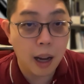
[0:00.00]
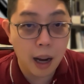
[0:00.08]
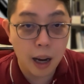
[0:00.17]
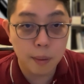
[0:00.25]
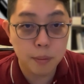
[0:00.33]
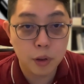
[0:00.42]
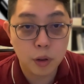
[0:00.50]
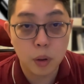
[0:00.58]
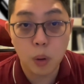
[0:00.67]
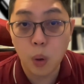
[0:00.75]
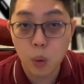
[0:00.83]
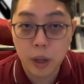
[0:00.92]
times to
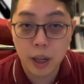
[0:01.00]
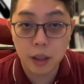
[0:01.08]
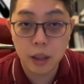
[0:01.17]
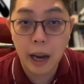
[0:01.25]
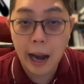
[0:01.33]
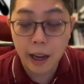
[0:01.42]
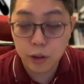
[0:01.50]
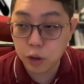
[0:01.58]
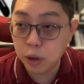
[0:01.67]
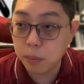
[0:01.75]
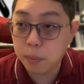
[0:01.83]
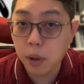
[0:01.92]
locate the
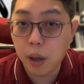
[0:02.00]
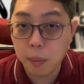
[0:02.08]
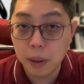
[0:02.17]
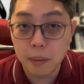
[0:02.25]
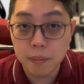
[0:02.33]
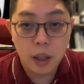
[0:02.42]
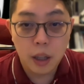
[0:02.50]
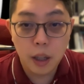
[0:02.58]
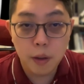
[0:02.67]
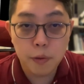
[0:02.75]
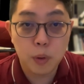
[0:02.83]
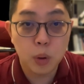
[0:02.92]
actual problem
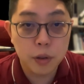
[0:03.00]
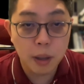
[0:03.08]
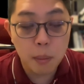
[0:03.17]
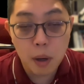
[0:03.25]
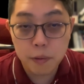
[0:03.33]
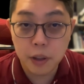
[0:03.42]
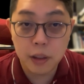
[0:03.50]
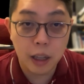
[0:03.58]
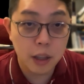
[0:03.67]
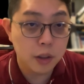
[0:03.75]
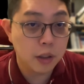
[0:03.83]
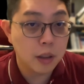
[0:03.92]
if to some of the
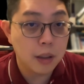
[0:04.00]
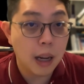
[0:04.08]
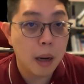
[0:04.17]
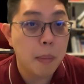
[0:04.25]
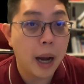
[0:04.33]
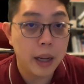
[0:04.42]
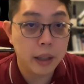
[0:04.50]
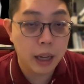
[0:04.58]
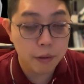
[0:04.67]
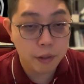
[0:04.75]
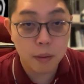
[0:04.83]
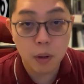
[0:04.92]
technicians they might
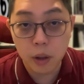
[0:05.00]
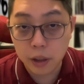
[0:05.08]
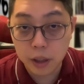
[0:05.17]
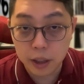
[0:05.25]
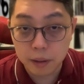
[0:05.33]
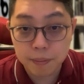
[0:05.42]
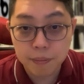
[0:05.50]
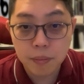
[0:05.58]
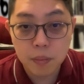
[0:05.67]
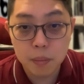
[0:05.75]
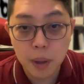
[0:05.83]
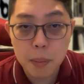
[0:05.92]
give up already
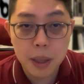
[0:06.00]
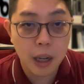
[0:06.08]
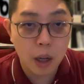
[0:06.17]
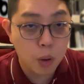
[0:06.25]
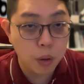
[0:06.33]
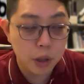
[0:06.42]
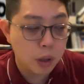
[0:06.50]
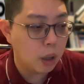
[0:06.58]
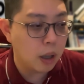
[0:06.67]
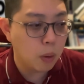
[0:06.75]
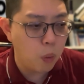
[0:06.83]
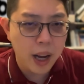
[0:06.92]
maybe they could you
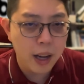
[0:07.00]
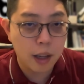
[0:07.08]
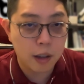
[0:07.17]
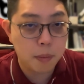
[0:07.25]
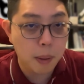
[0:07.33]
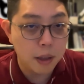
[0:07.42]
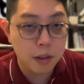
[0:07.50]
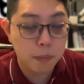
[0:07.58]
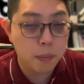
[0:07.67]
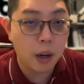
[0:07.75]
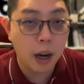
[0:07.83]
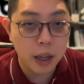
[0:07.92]
a very expensive
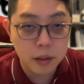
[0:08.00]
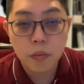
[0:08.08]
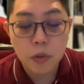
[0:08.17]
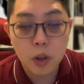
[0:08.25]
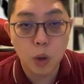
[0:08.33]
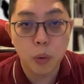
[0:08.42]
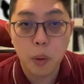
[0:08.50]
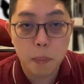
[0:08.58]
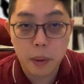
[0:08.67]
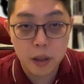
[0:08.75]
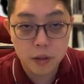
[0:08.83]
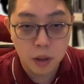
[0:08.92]
price to
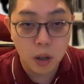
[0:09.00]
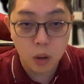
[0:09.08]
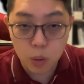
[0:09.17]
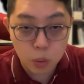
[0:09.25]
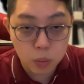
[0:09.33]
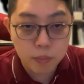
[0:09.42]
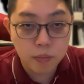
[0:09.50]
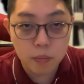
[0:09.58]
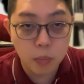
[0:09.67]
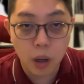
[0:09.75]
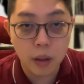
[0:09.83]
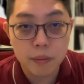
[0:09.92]
replace the whole
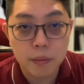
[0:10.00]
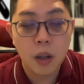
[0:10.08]
board.